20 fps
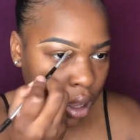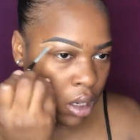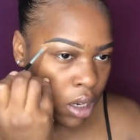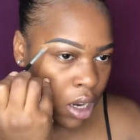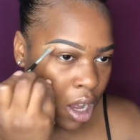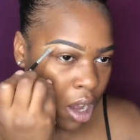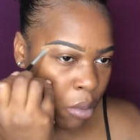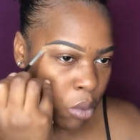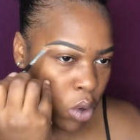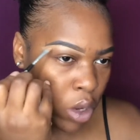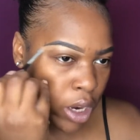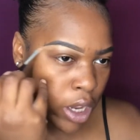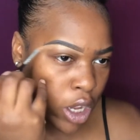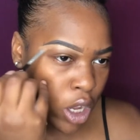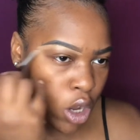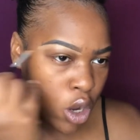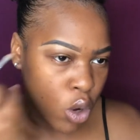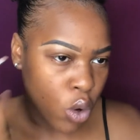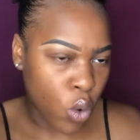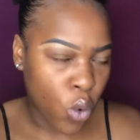Now I'm gonna
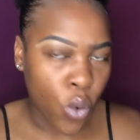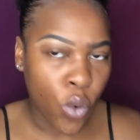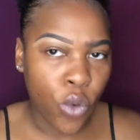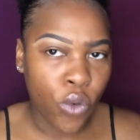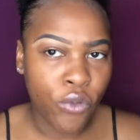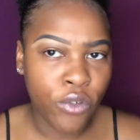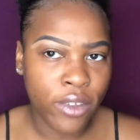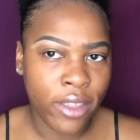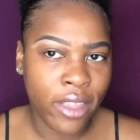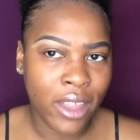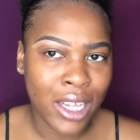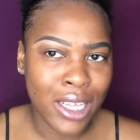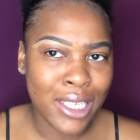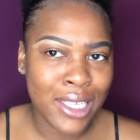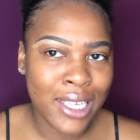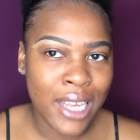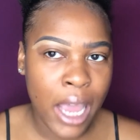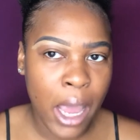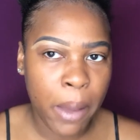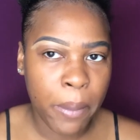go over the
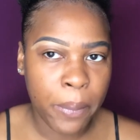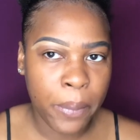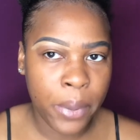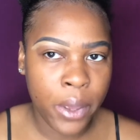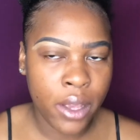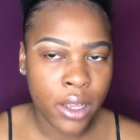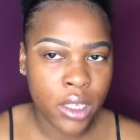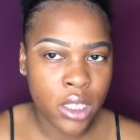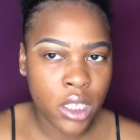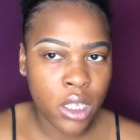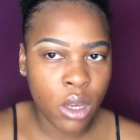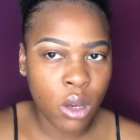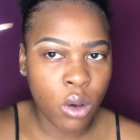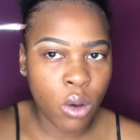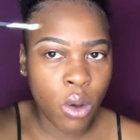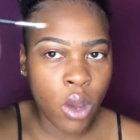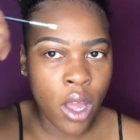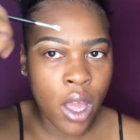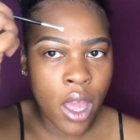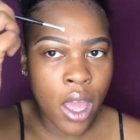top.
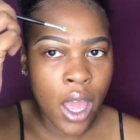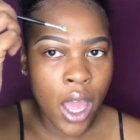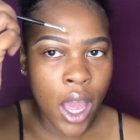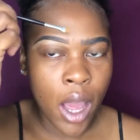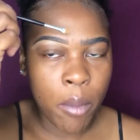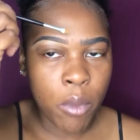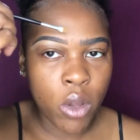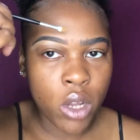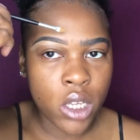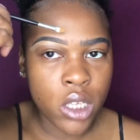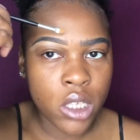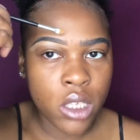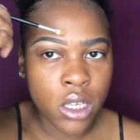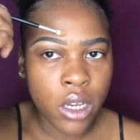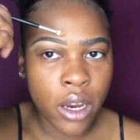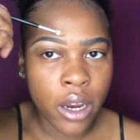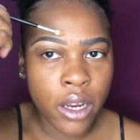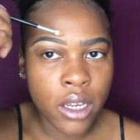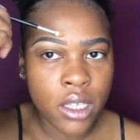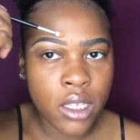So I'm gonna
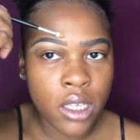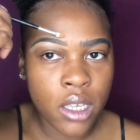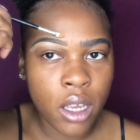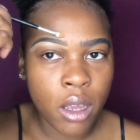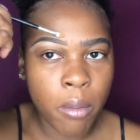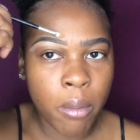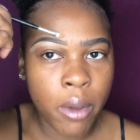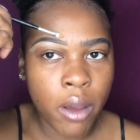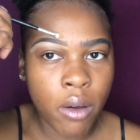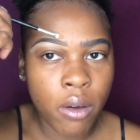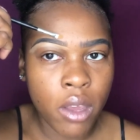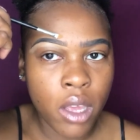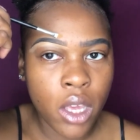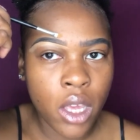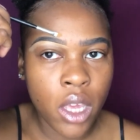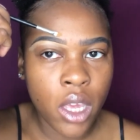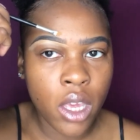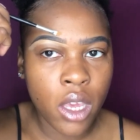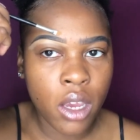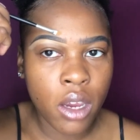start about
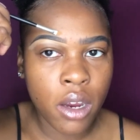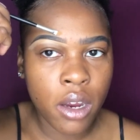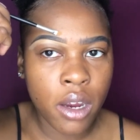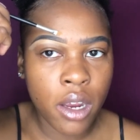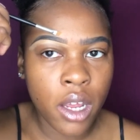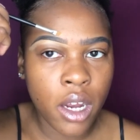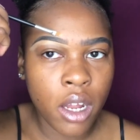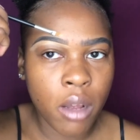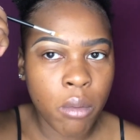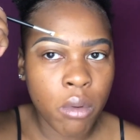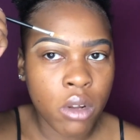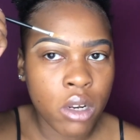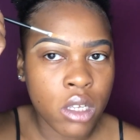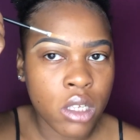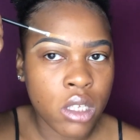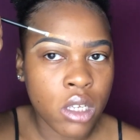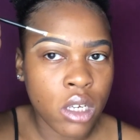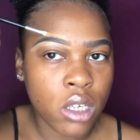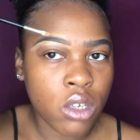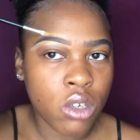here, and I'm gonna
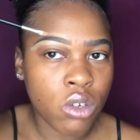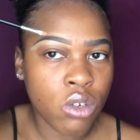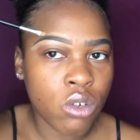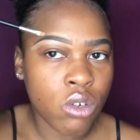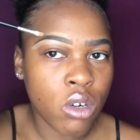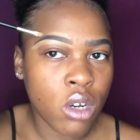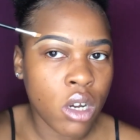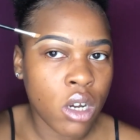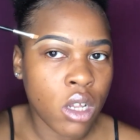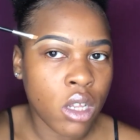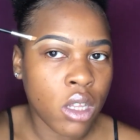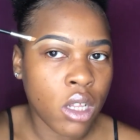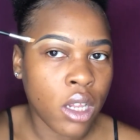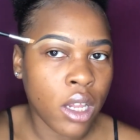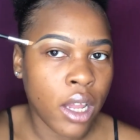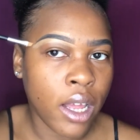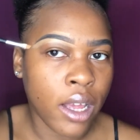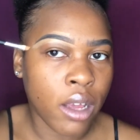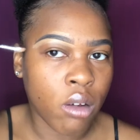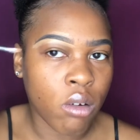start to draw the
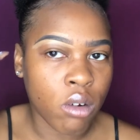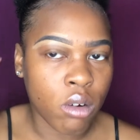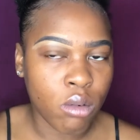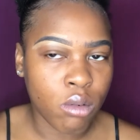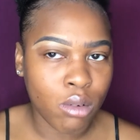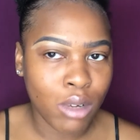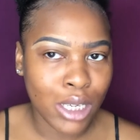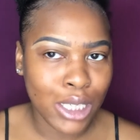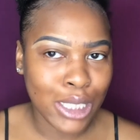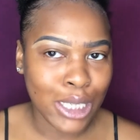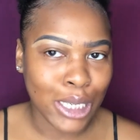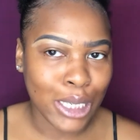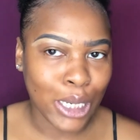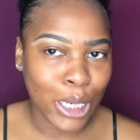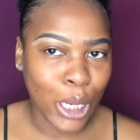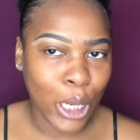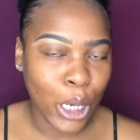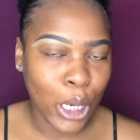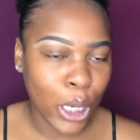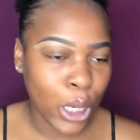line going, oh, I'm trying to
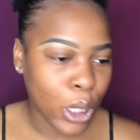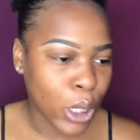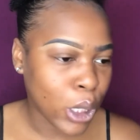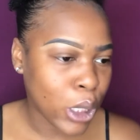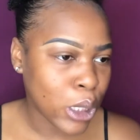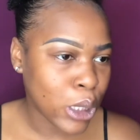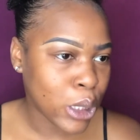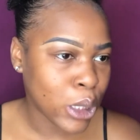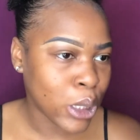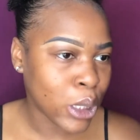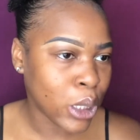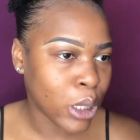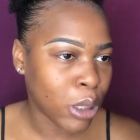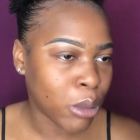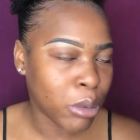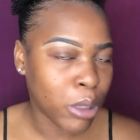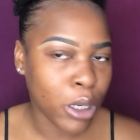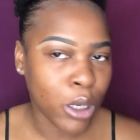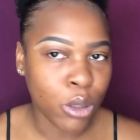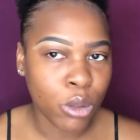get a little concealer
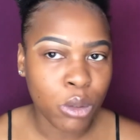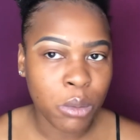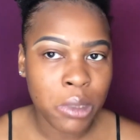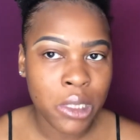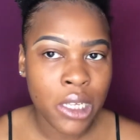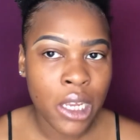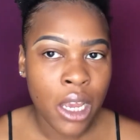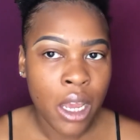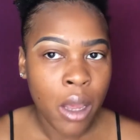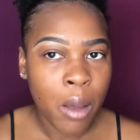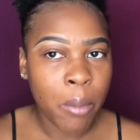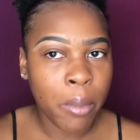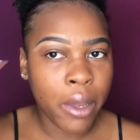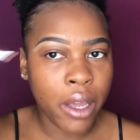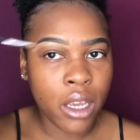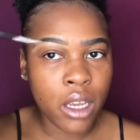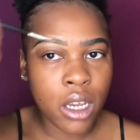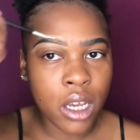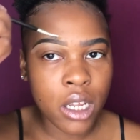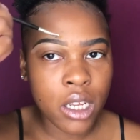up there, oops.
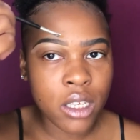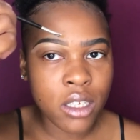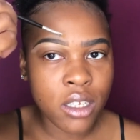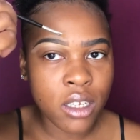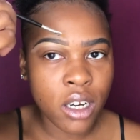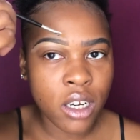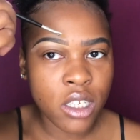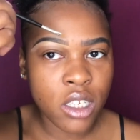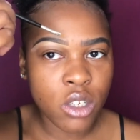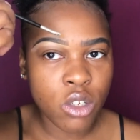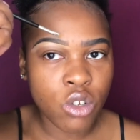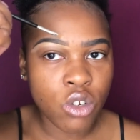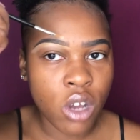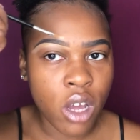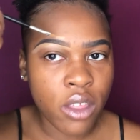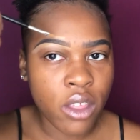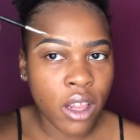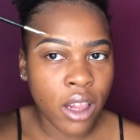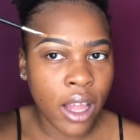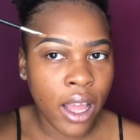But you're gonna start to draw
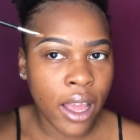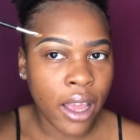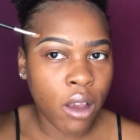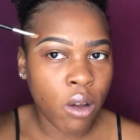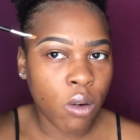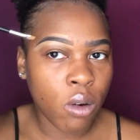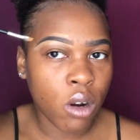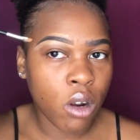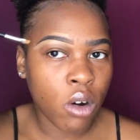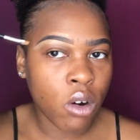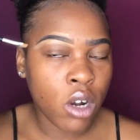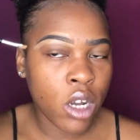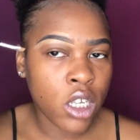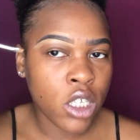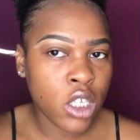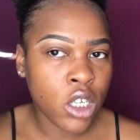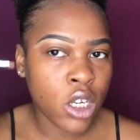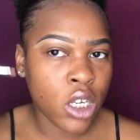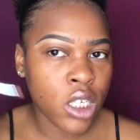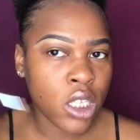the line going
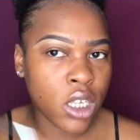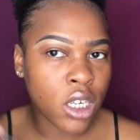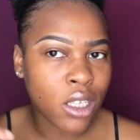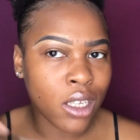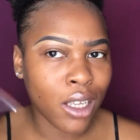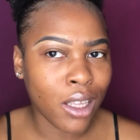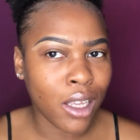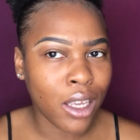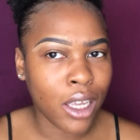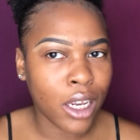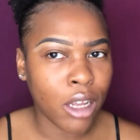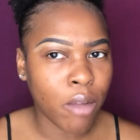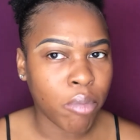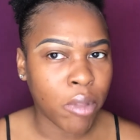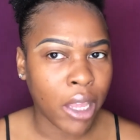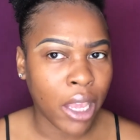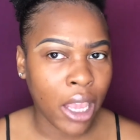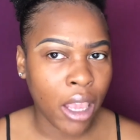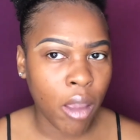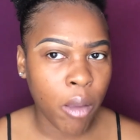across. You're gonna start to clean up
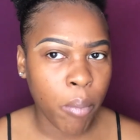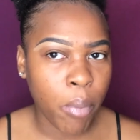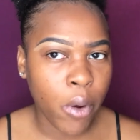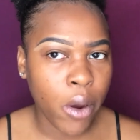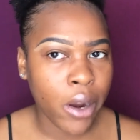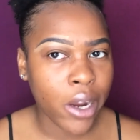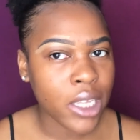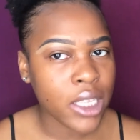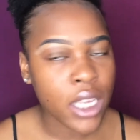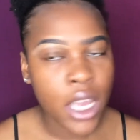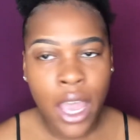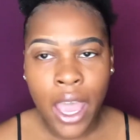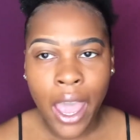the end parts.